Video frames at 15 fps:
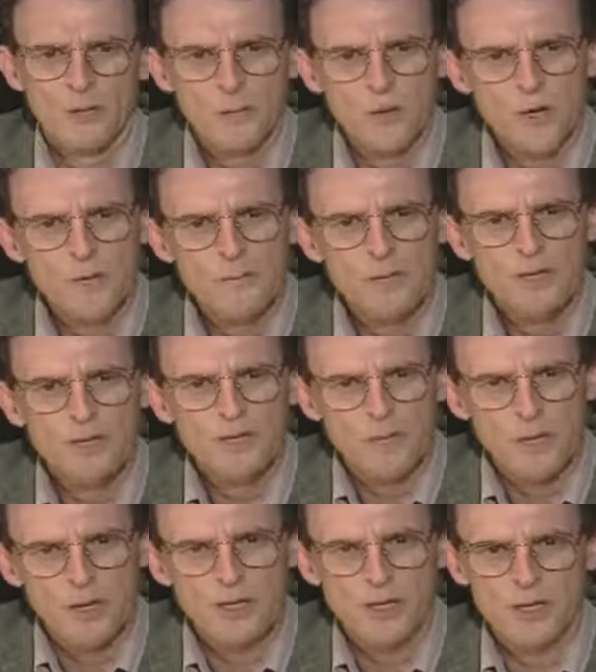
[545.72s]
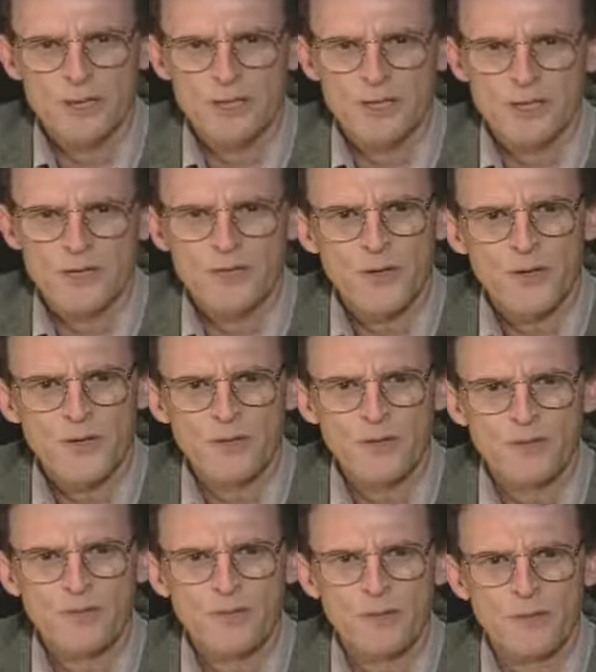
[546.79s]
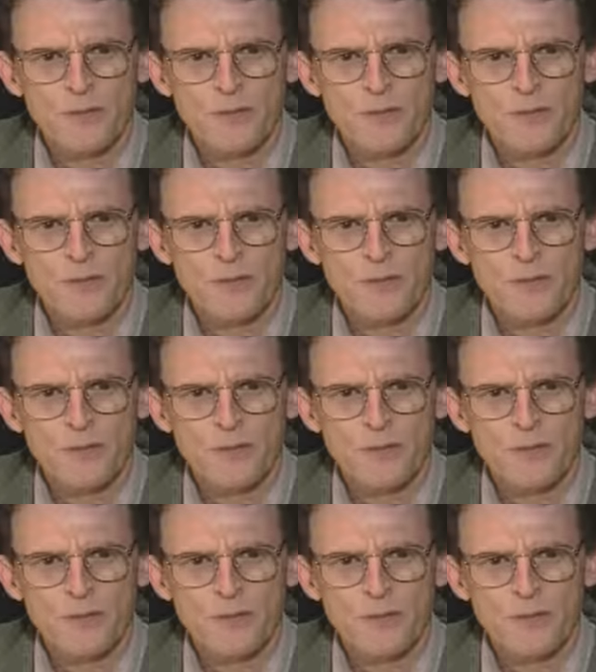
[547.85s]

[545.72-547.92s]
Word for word: Warburg's partner in this firm